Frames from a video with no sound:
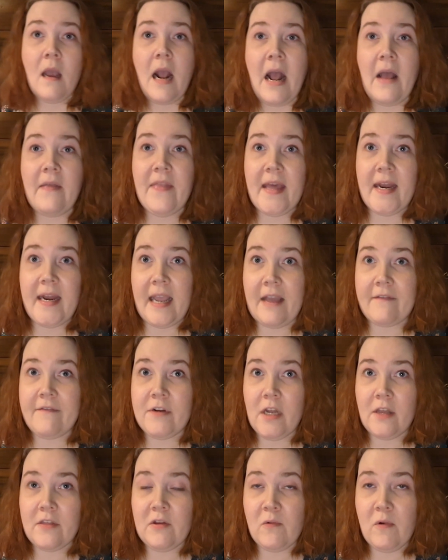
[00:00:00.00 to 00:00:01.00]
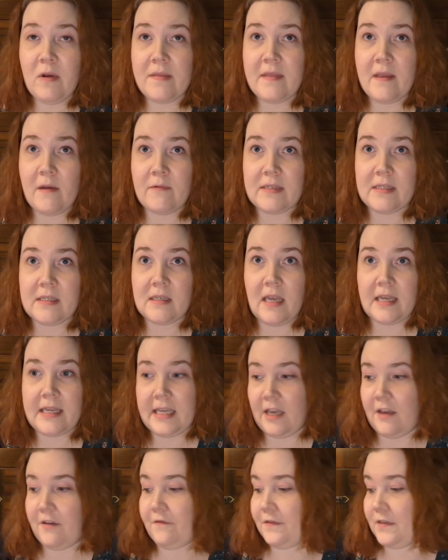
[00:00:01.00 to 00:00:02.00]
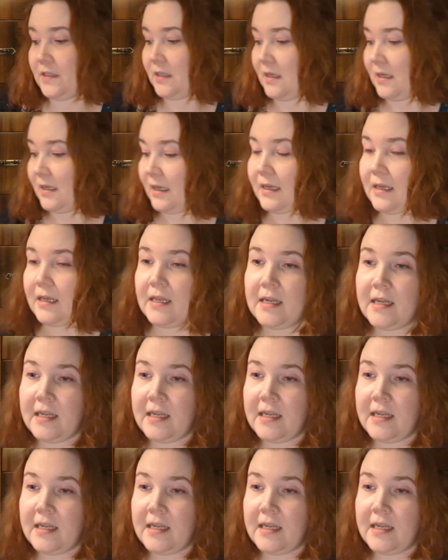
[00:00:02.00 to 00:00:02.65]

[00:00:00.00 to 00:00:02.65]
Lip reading: And then I have another one that was a gift. It